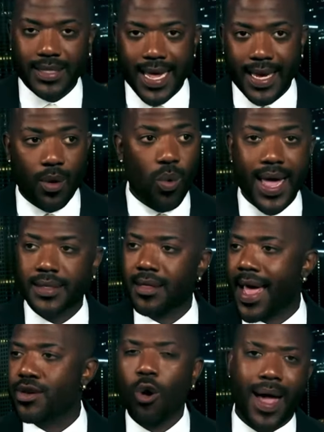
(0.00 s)
to sit here
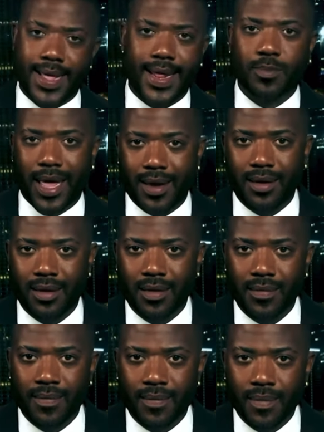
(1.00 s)
and be a
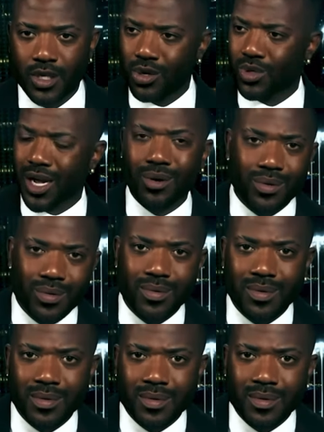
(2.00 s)
little hoe ass nigga with a
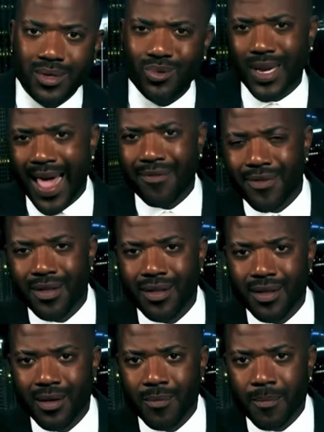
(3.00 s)
companion, knowing
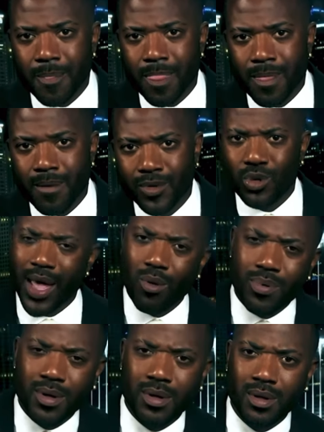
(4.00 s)
that he got way more money
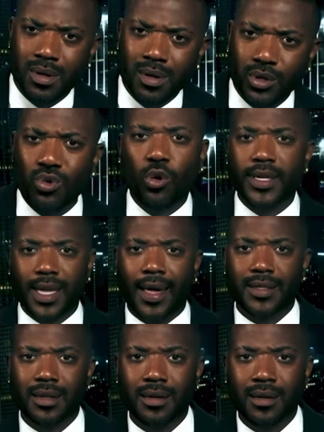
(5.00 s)
than I ever had. That